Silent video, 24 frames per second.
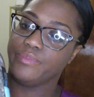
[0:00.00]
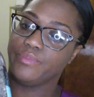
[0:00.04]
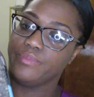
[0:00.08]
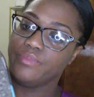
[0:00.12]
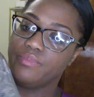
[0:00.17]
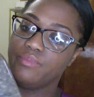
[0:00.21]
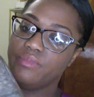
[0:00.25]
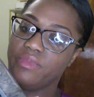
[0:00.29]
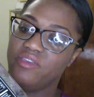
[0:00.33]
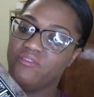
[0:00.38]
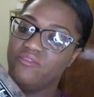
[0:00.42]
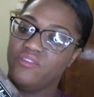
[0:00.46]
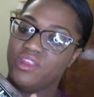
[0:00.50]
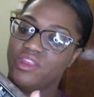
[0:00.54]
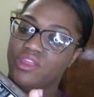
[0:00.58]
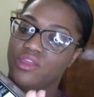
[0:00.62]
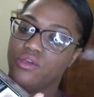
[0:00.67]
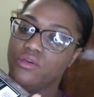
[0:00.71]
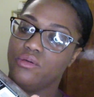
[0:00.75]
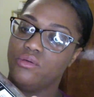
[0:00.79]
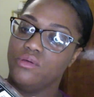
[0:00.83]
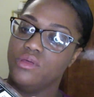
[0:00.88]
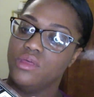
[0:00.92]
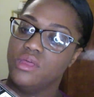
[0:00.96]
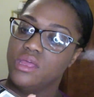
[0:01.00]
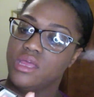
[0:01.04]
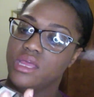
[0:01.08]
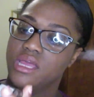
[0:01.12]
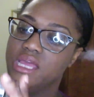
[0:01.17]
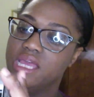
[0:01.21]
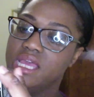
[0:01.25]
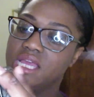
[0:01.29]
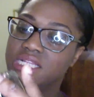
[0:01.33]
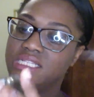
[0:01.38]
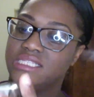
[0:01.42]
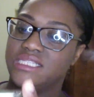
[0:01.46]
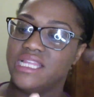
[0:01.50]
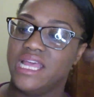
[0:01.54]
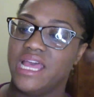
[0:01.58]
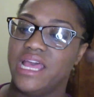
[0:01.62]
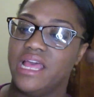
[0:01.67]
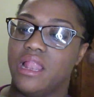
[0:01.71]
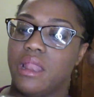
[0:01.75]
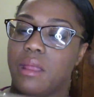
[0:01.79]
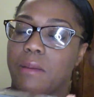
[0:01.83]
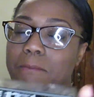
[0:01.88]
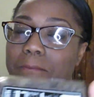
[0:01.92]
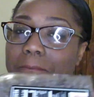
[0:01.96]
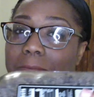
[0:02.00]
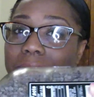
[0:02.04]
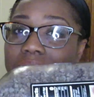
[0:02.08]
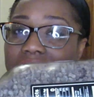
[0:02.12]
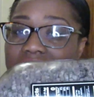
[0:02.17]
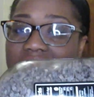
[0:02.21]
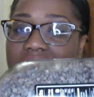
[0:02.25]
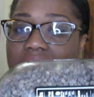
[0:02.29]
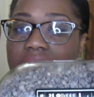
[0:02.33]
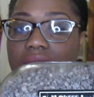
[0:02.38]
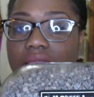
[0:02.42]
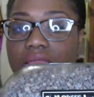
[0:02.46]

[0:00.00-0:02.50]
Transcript: my video, it's not black.